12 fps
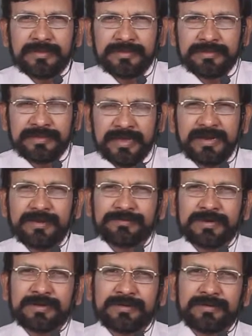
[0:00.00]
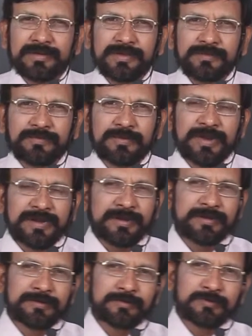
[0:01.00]
Thereafter, if you
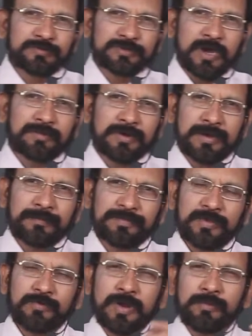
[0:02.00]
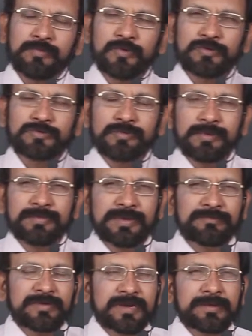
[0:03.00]
enter into Java, your approach will
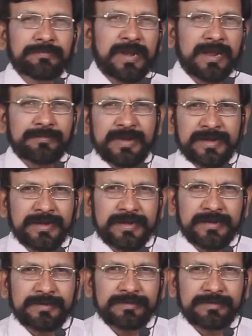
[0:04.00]
be very pragmatic.